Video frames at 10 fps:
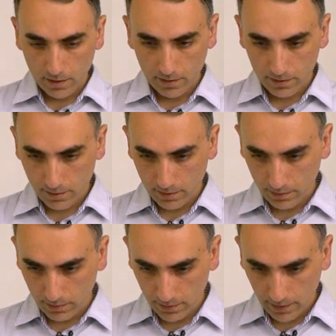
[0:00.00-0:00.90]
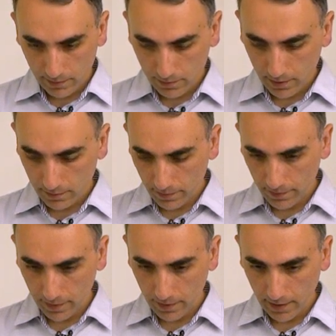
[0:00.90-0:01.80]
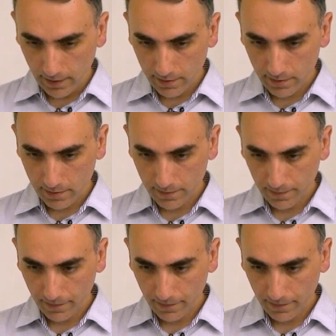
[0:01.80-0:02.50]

So let's run with it, yes.